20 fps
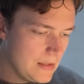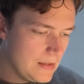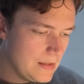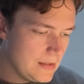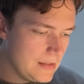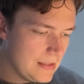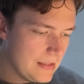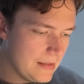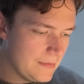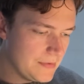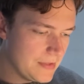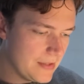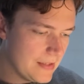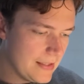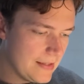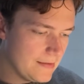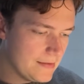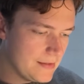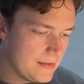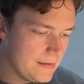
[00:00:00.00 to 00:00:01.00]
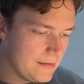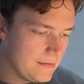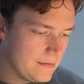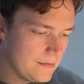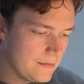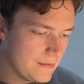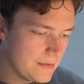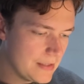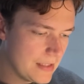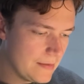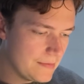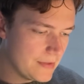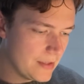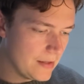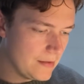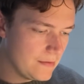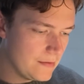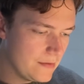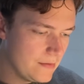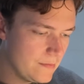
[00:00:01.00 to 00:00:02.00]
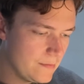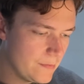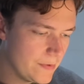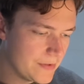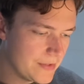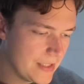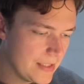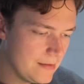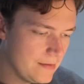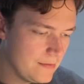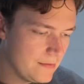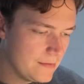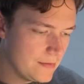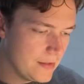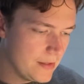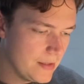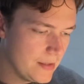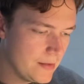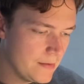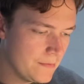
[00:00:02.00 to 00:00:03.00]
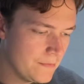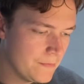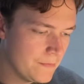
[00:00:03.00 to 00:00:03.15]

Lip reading: times 1,000, or times 100%, sorry.